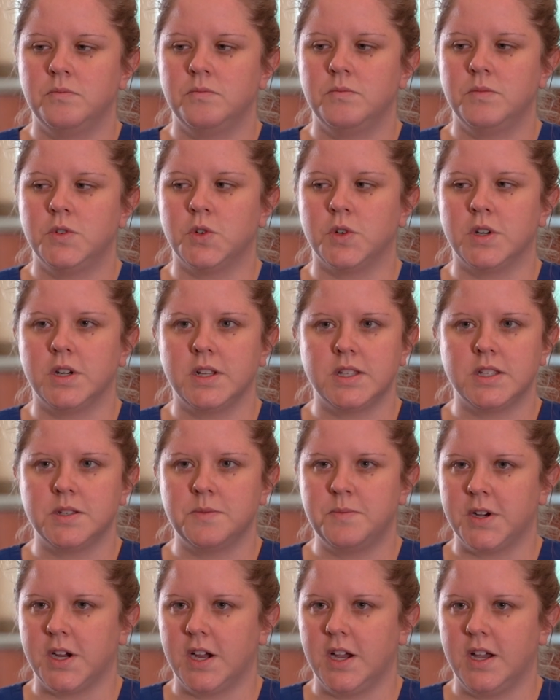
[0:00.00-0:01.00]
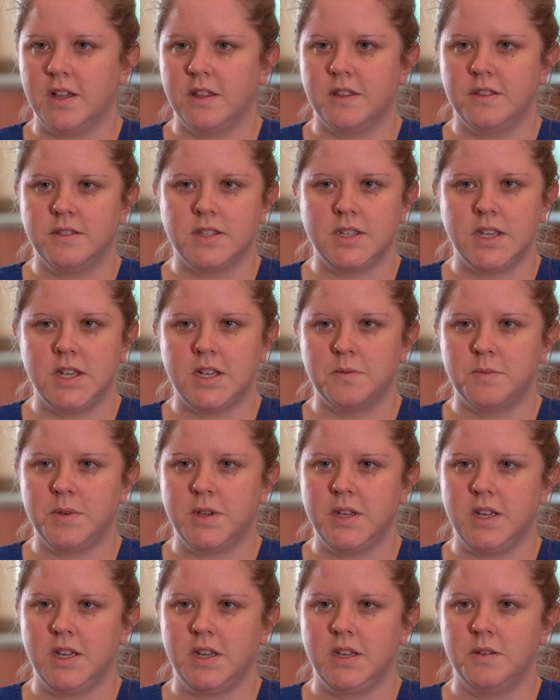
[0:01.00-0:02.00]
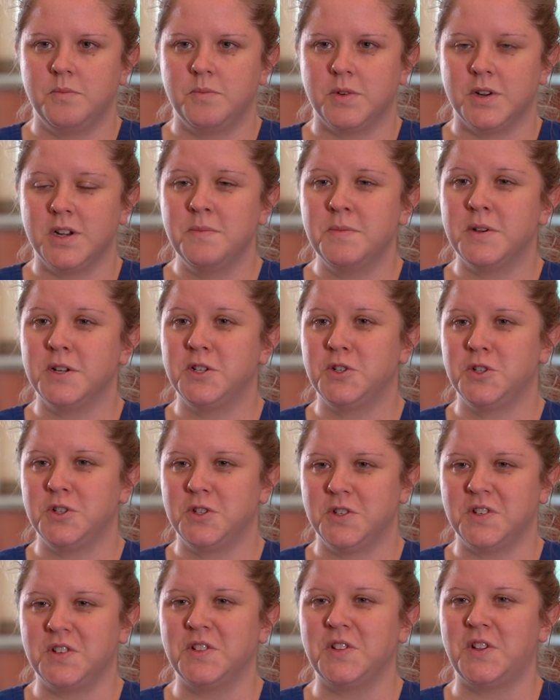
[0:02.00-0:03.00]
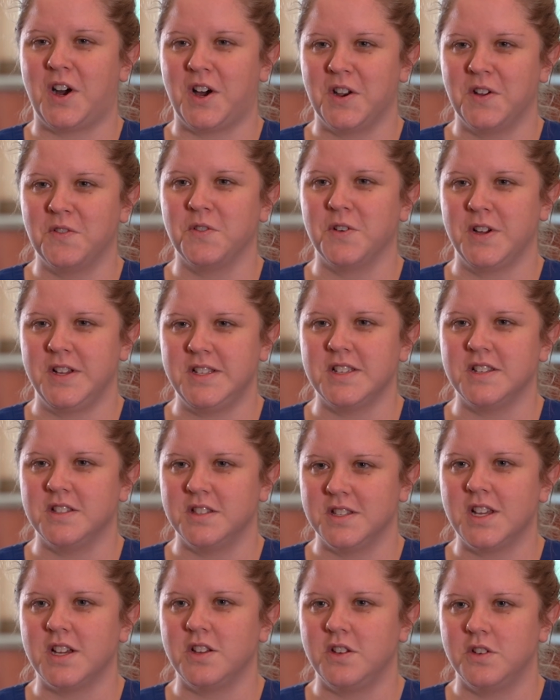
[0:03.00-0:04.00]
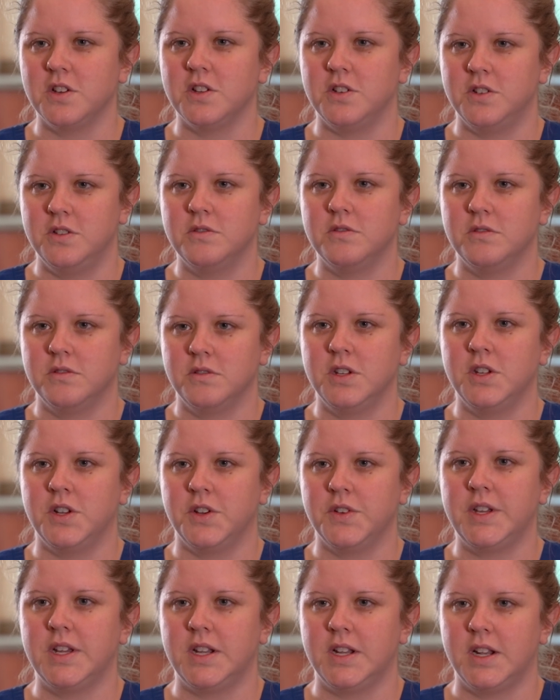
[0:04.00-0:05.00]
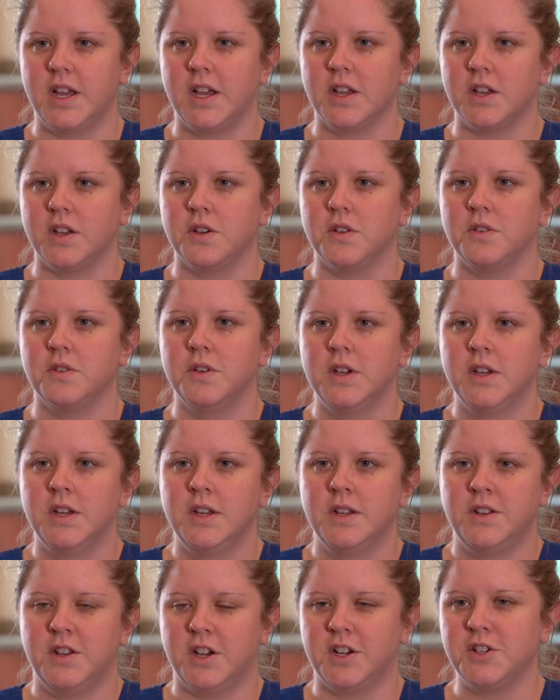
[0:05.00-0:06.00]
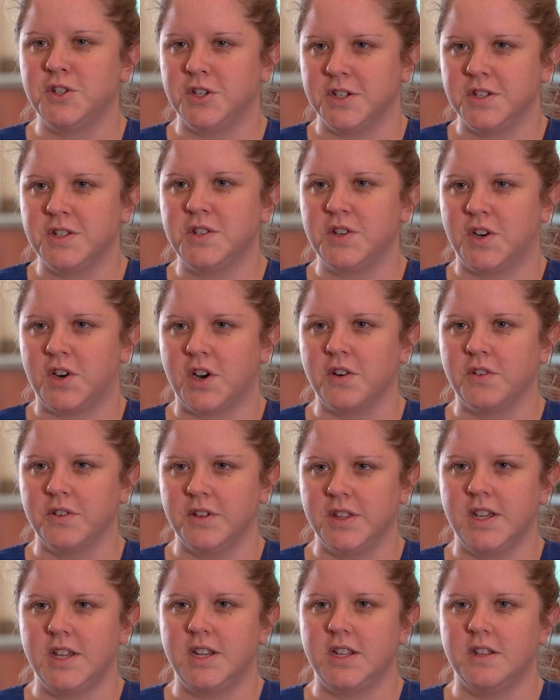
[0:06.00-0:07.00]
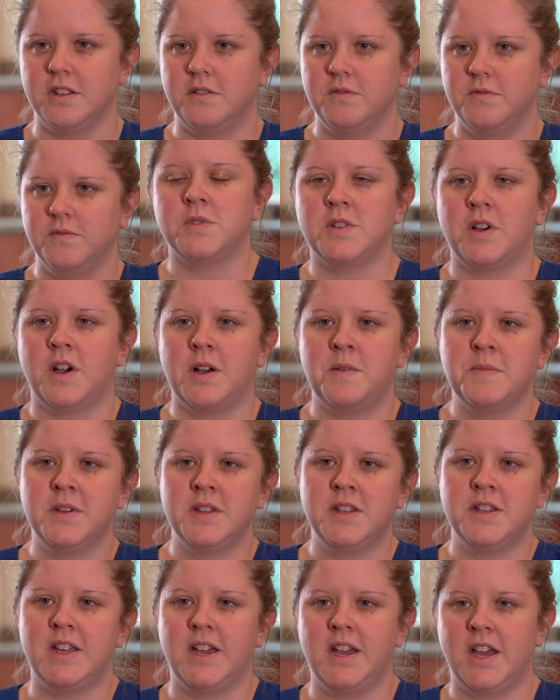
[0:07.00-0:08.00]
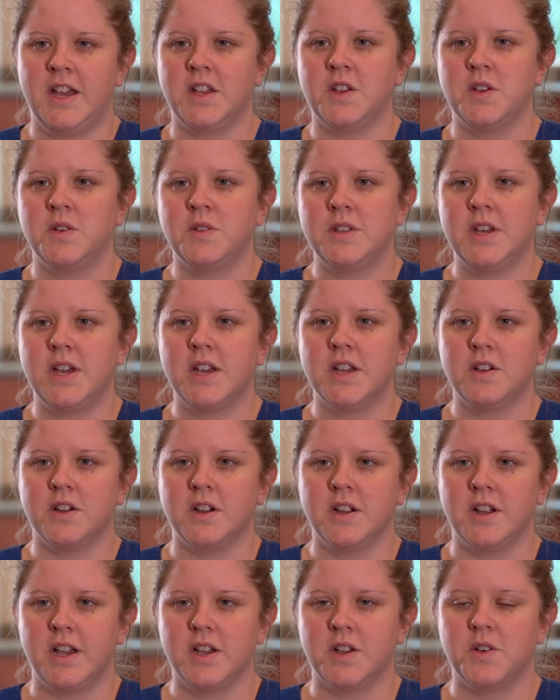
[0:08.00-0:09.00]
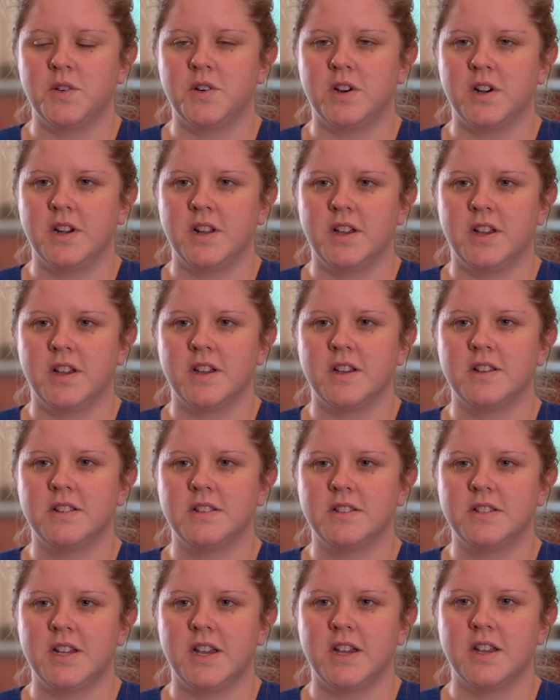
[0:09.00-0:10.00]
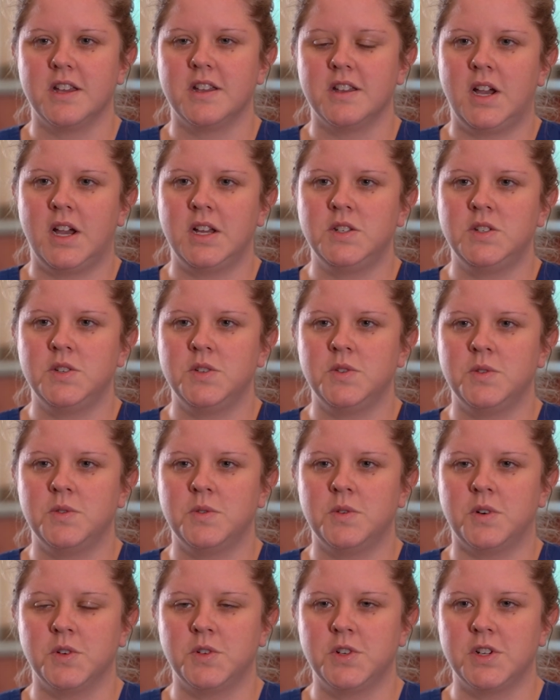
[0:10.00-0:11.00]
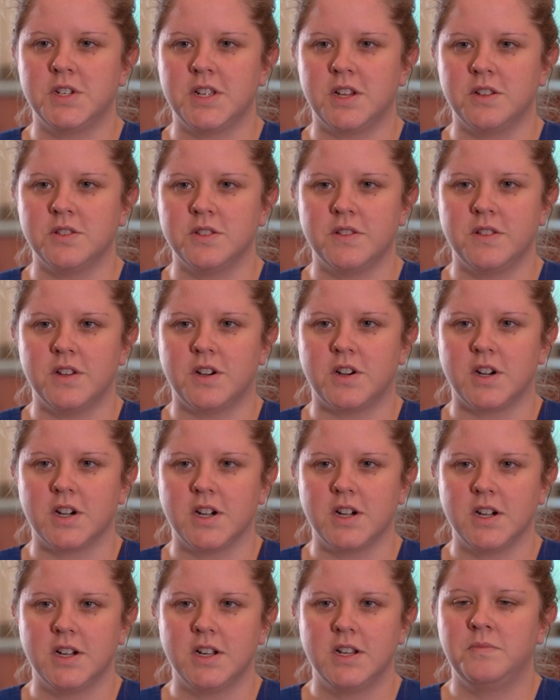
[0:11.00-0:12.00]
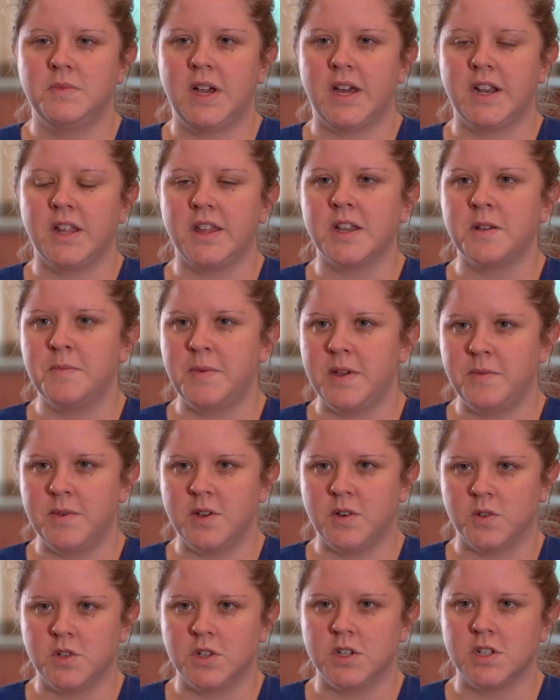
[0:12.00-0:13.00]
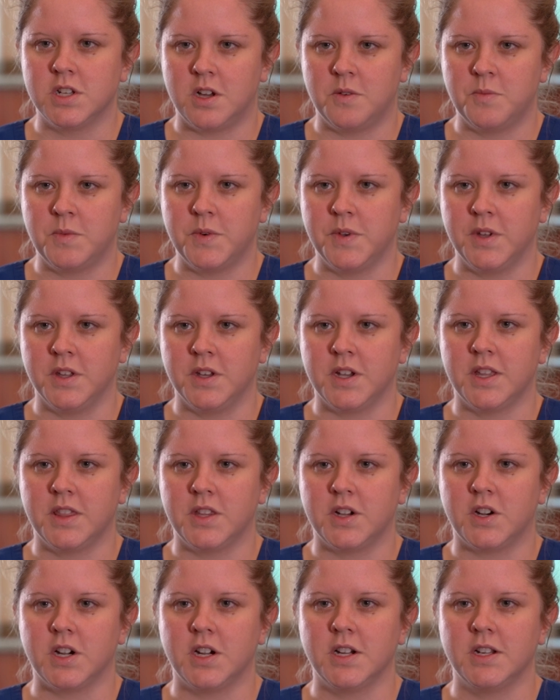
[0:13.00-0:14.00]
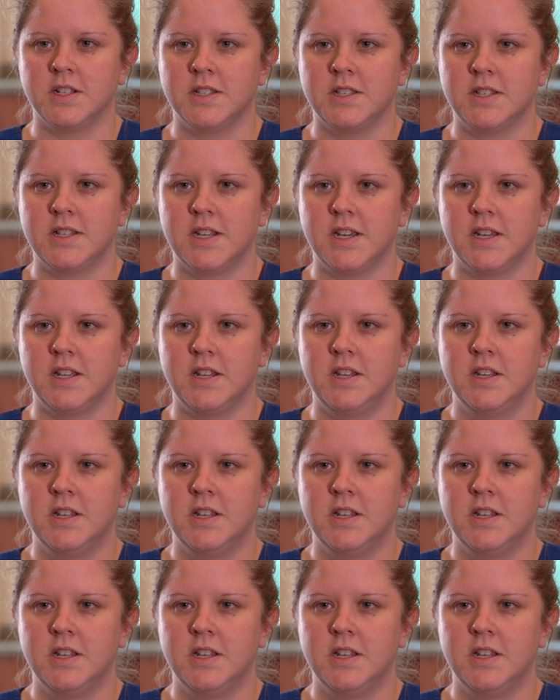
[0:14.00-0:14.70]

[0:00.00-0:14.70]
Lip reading: shortness of breath, syncope, pretty much a lot of reasons that you could, get an echo, not just heart related. So I'm an echo tech or echocardiac tech. I do ultrasounds of the heart, kind of like a baby ultrasound, but we look at the heart instead.